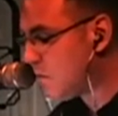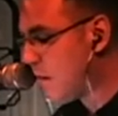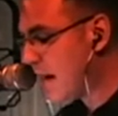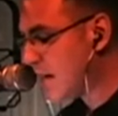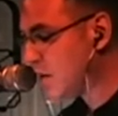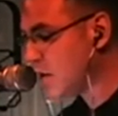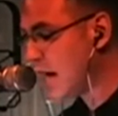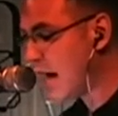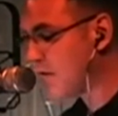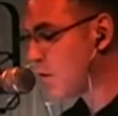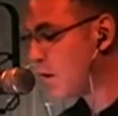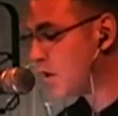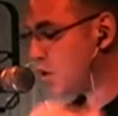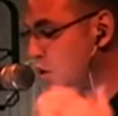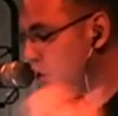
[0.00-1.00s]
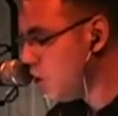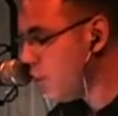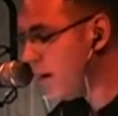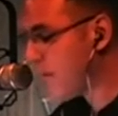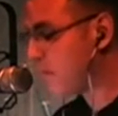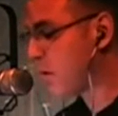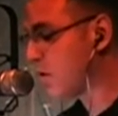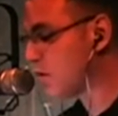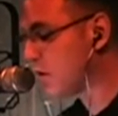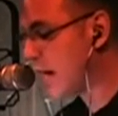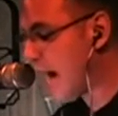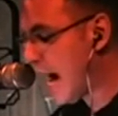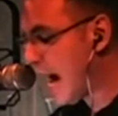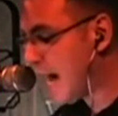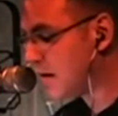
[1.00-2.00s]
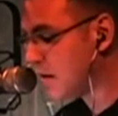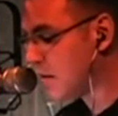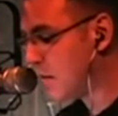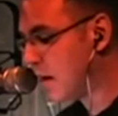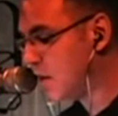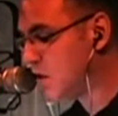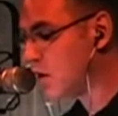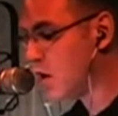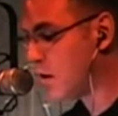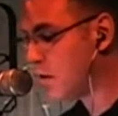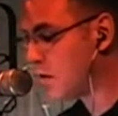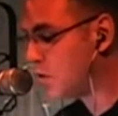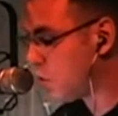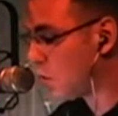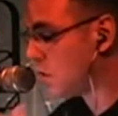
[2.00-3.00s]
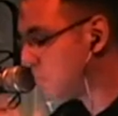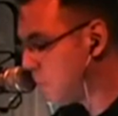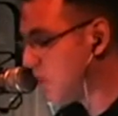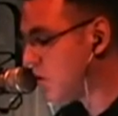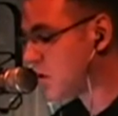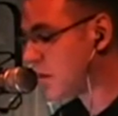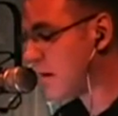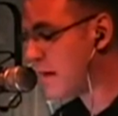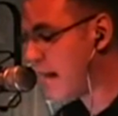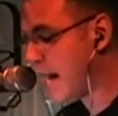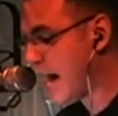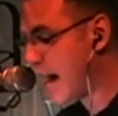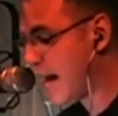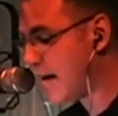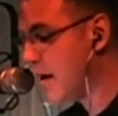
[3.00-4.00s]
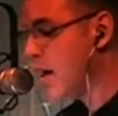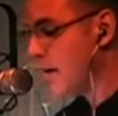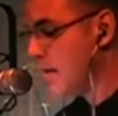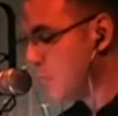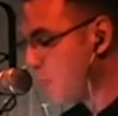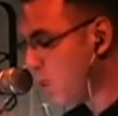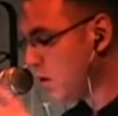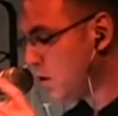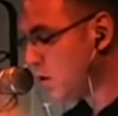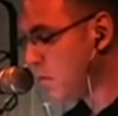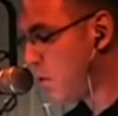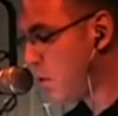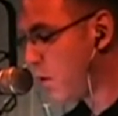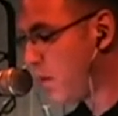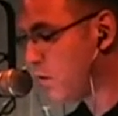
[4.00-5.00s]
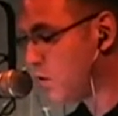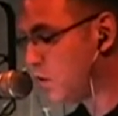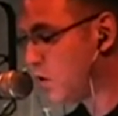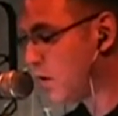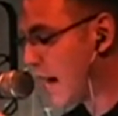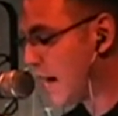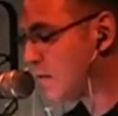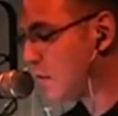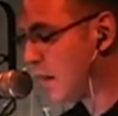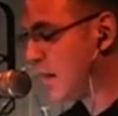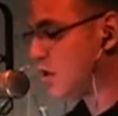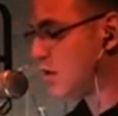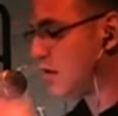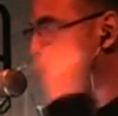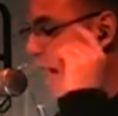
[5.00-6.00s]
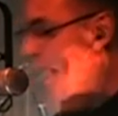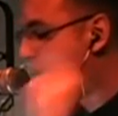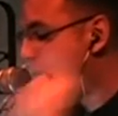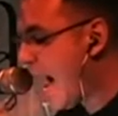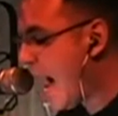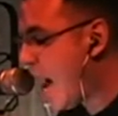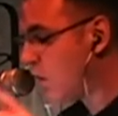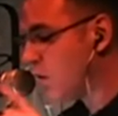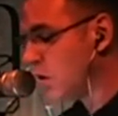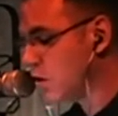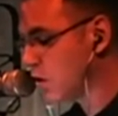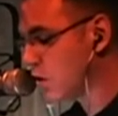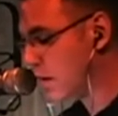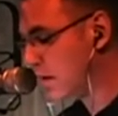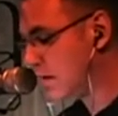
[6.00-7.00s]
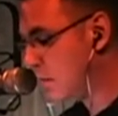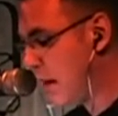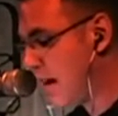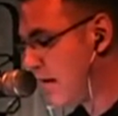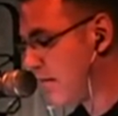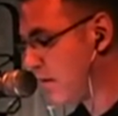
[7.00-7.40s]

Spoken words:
Especially after what you have personally added to the budget along with George Bush, I might add. More to the point was your explanation of how you're going to